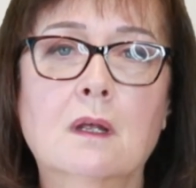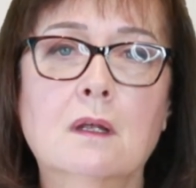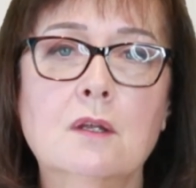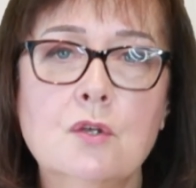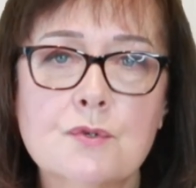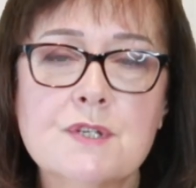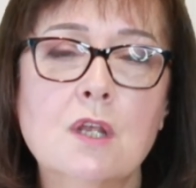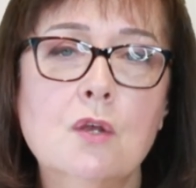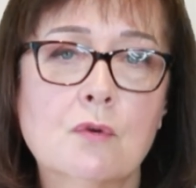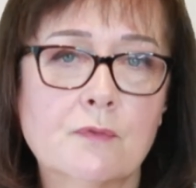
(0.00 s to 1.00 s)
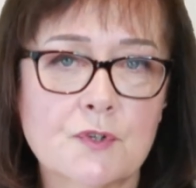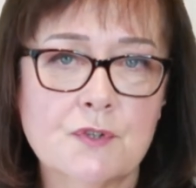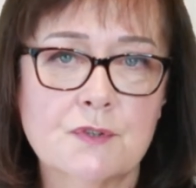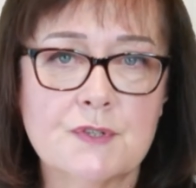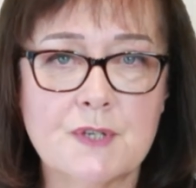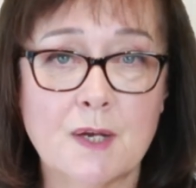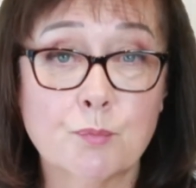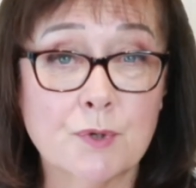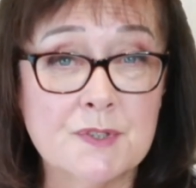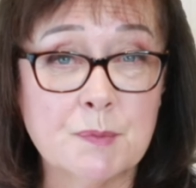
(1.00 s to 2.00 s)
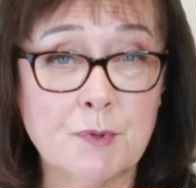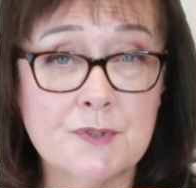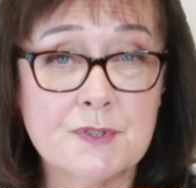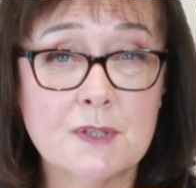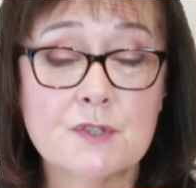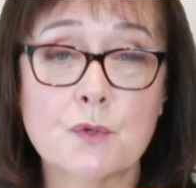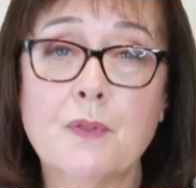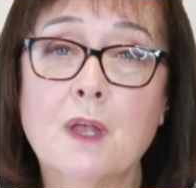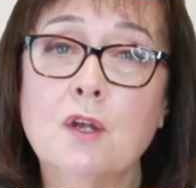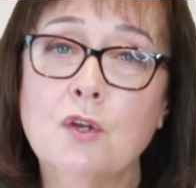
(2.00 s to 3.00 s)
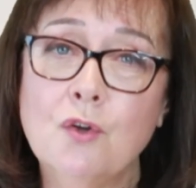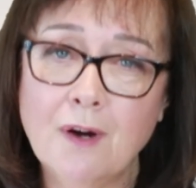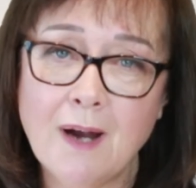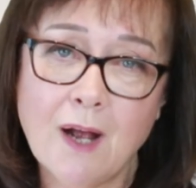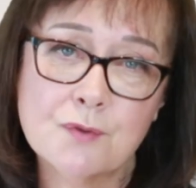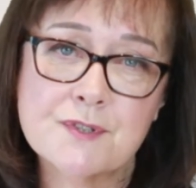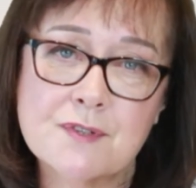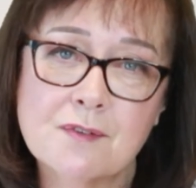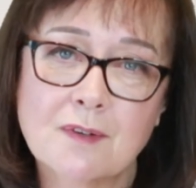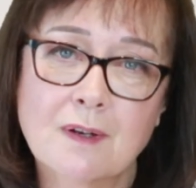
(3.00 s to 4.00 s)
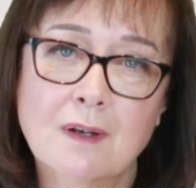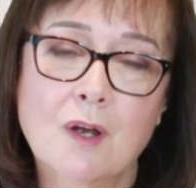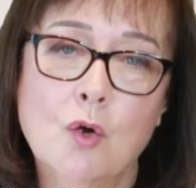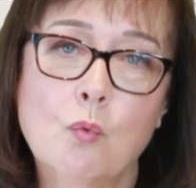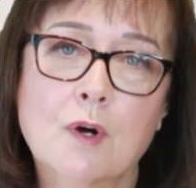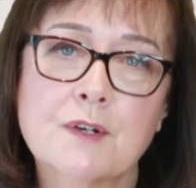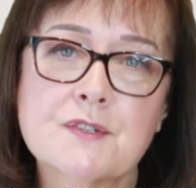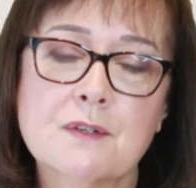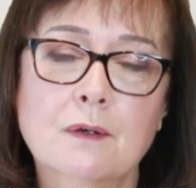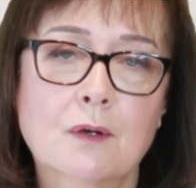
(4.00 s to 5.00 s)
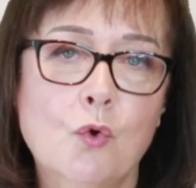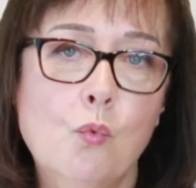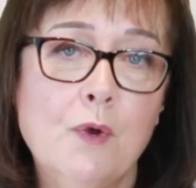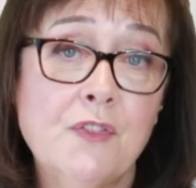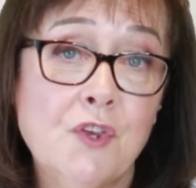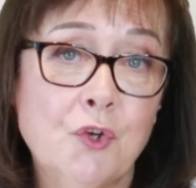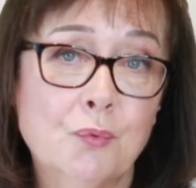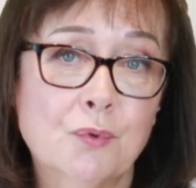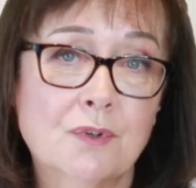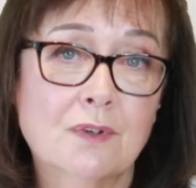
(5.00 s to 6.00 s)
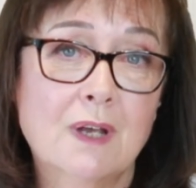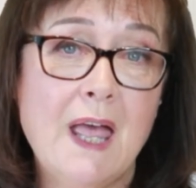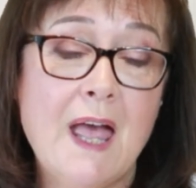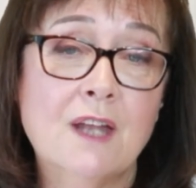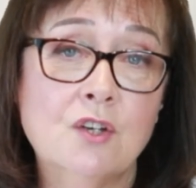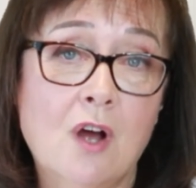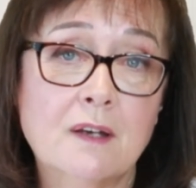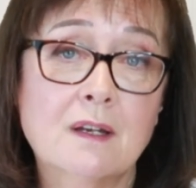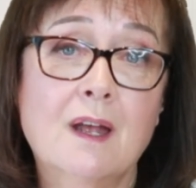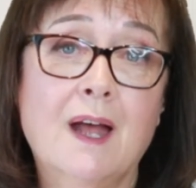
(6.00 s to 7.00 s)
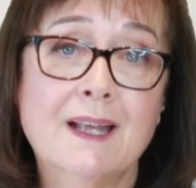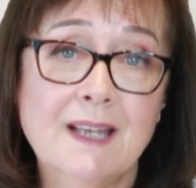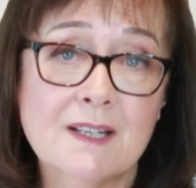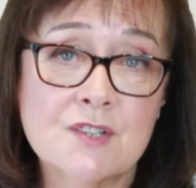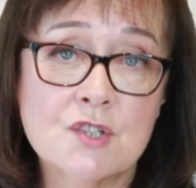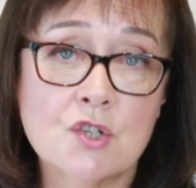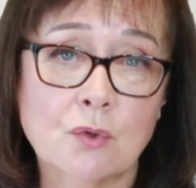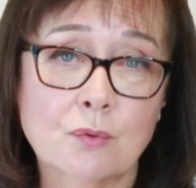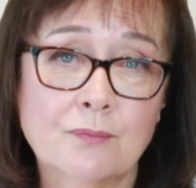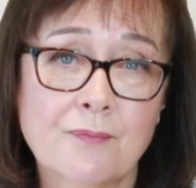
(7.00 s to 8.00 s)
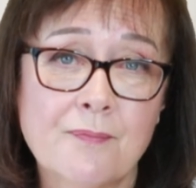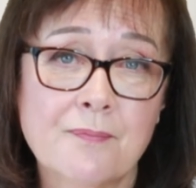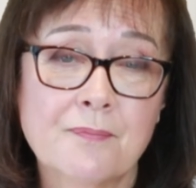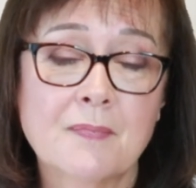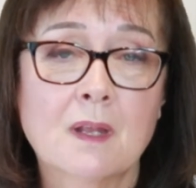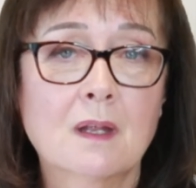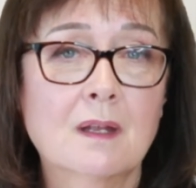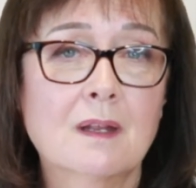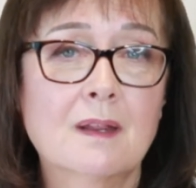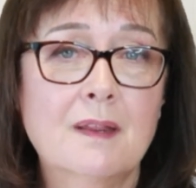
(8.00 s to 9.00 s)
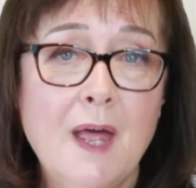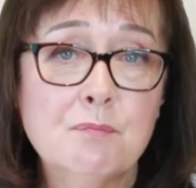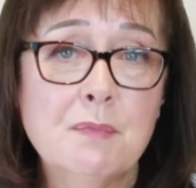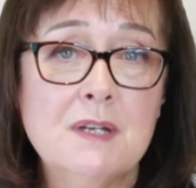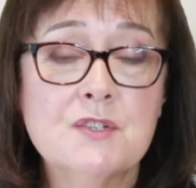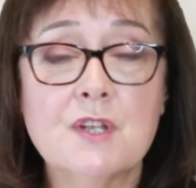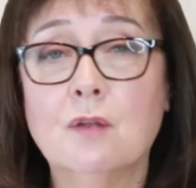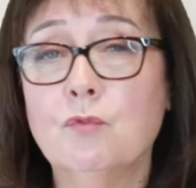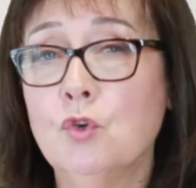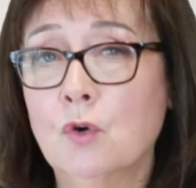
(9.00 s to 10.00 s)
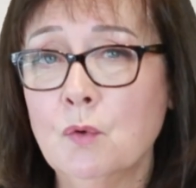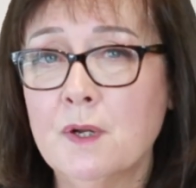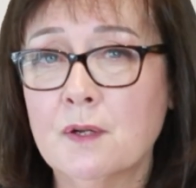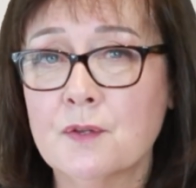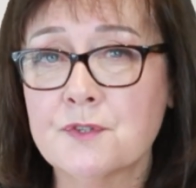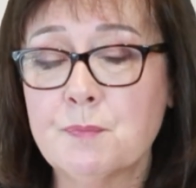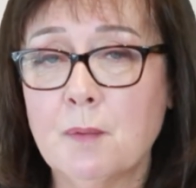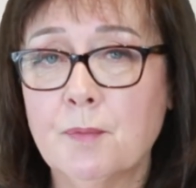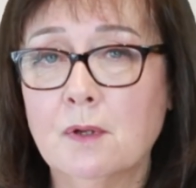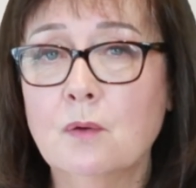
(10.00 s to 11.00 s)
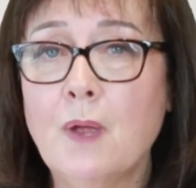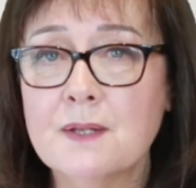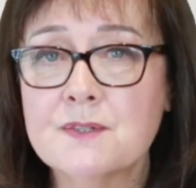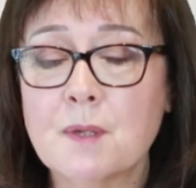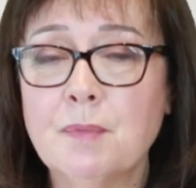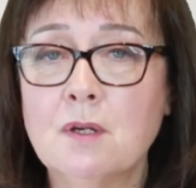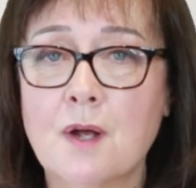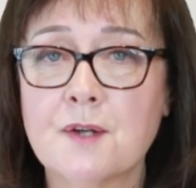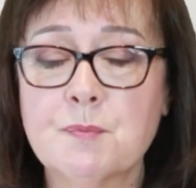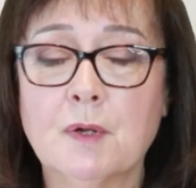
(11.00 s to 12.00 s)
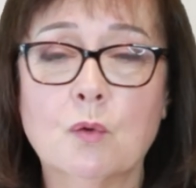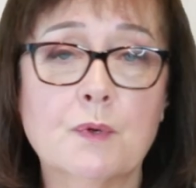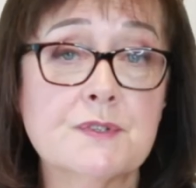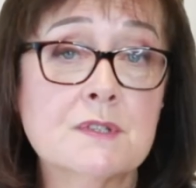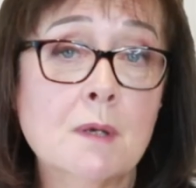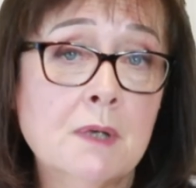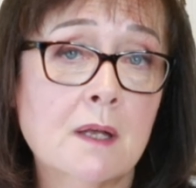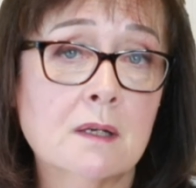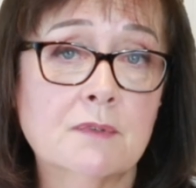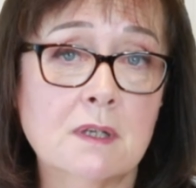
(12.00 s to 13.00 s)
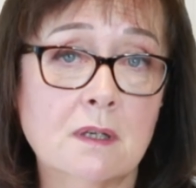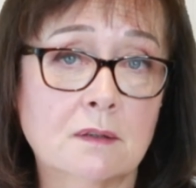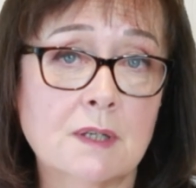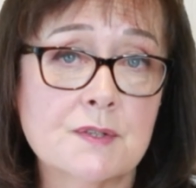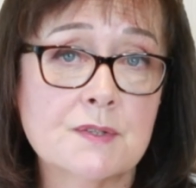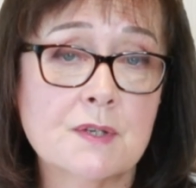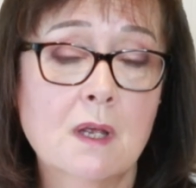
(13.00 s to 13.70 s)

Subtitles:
using universal design principles so that your house works with you and not against you. That means that if you're one of those people who ends up in hospital with some kind of an illness,